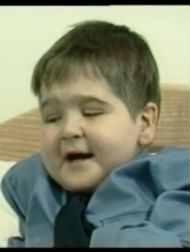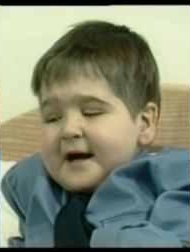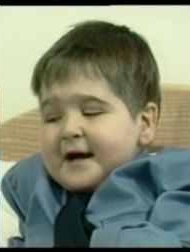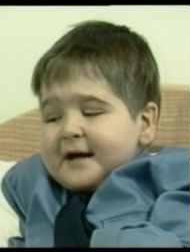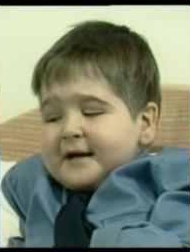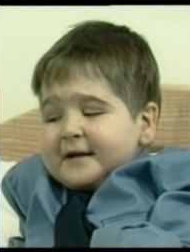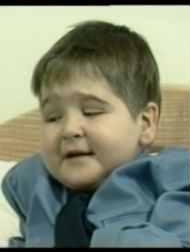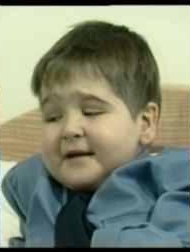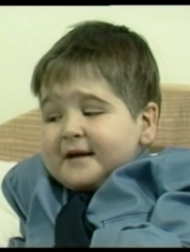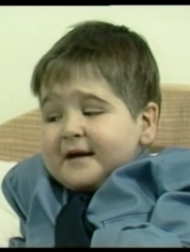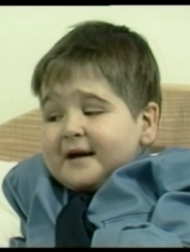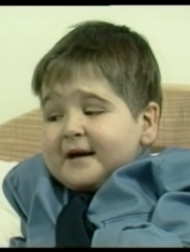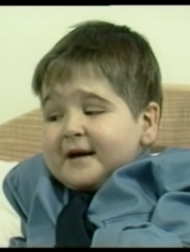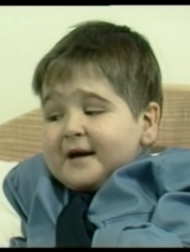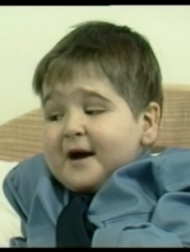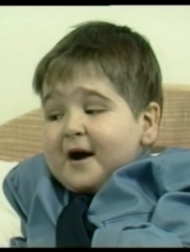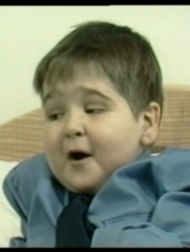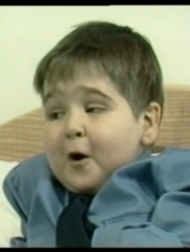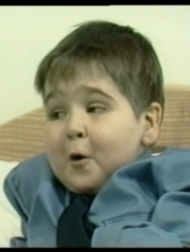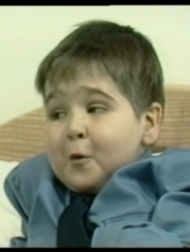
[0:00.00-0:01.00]
And
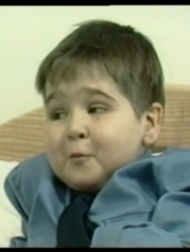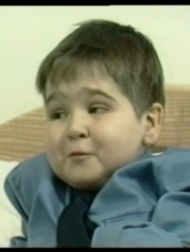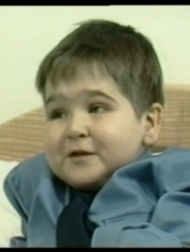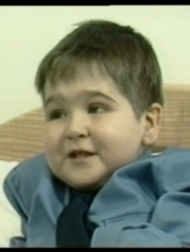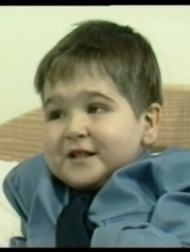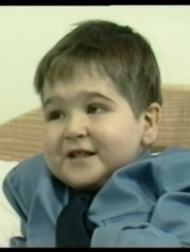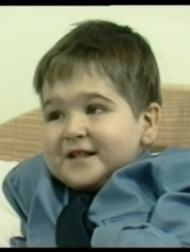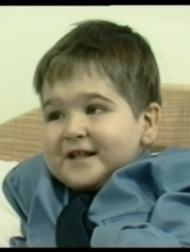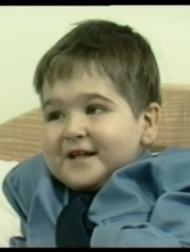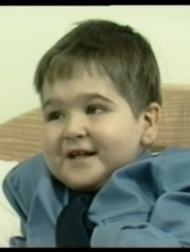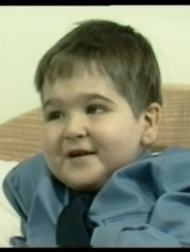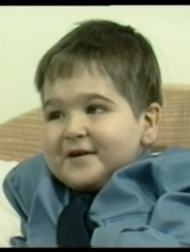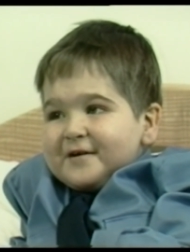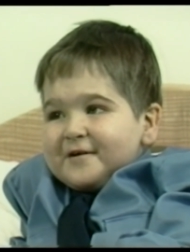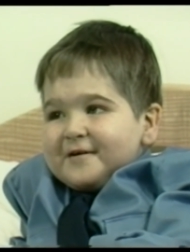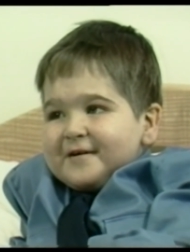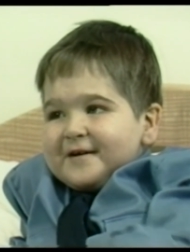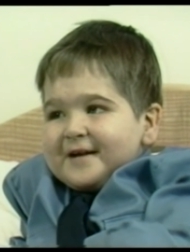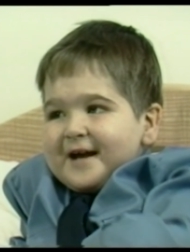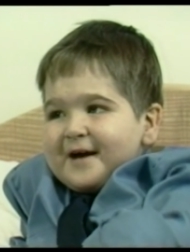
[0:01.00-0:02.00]
I hope to see
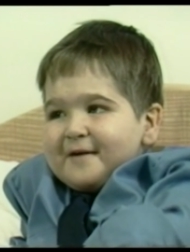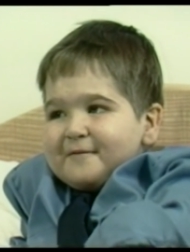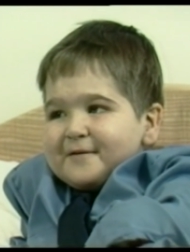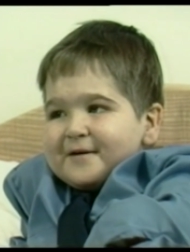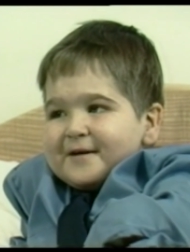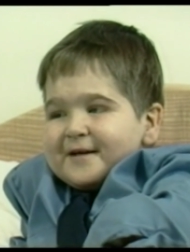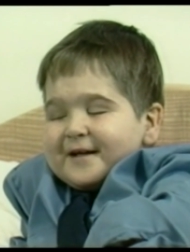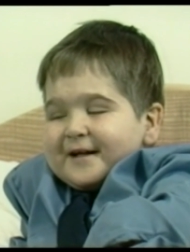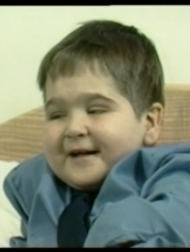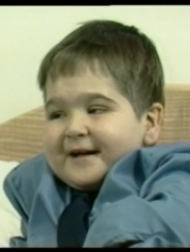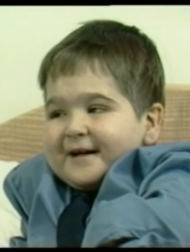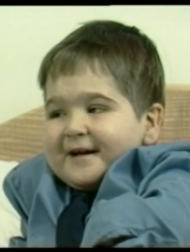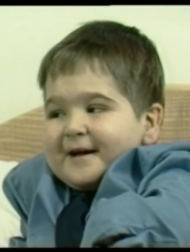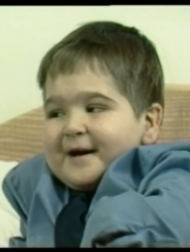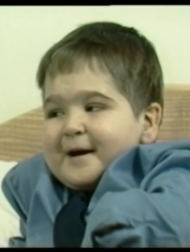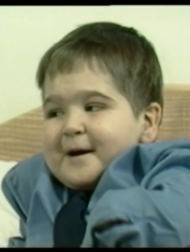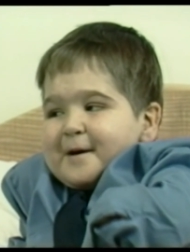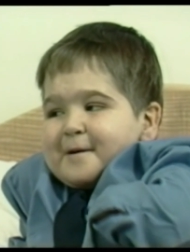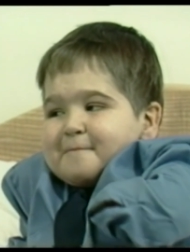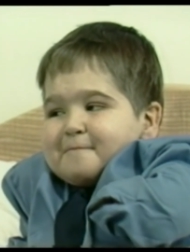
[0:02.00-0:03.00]
her in heaven, and
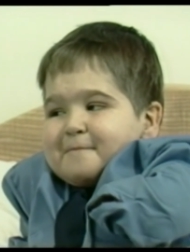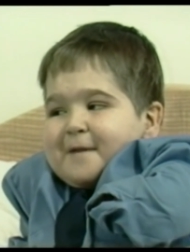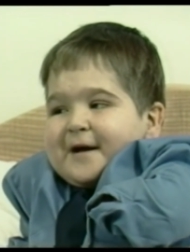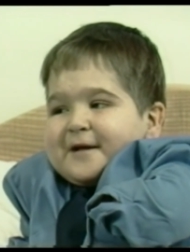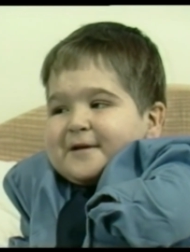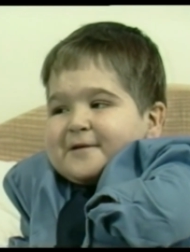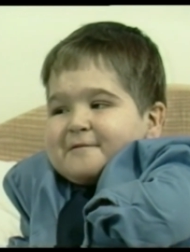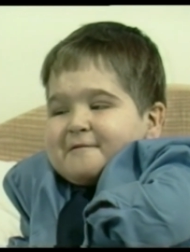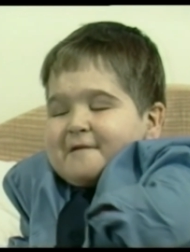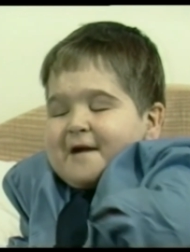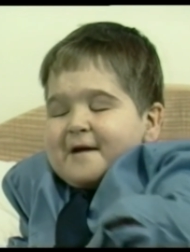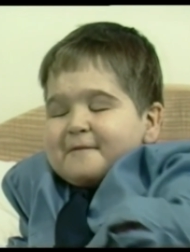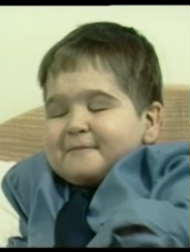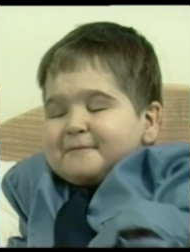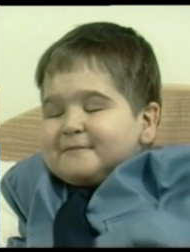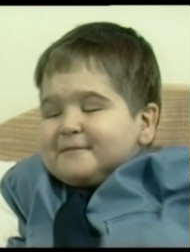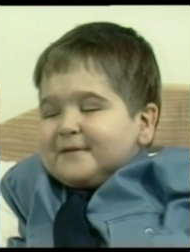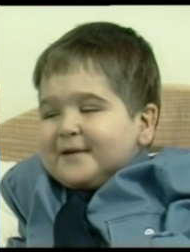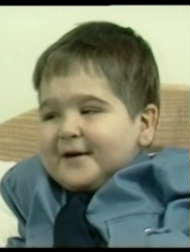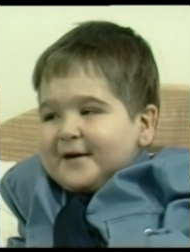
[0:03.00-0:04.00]
my
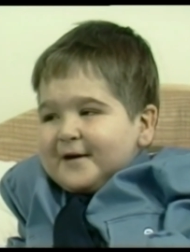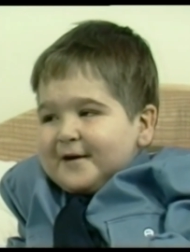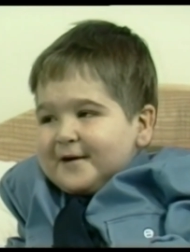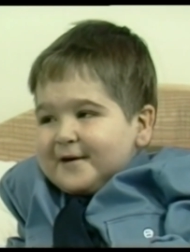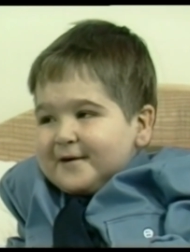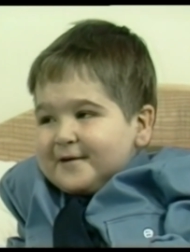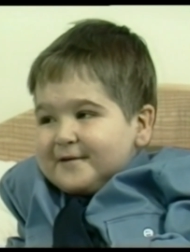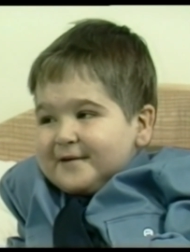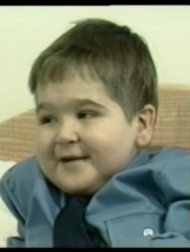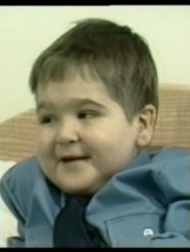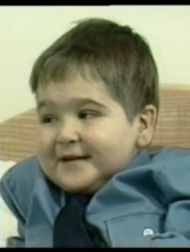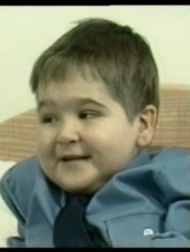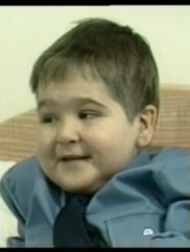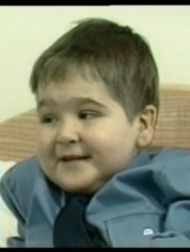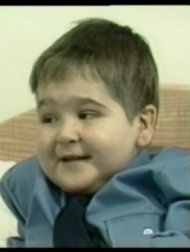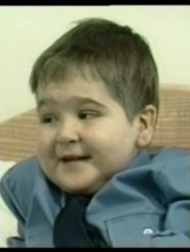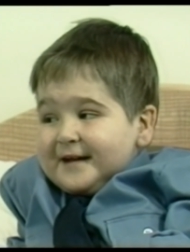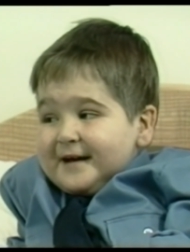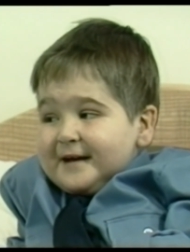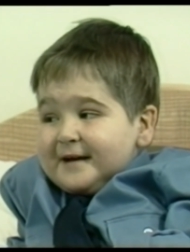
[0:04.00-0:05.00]
grandpa, and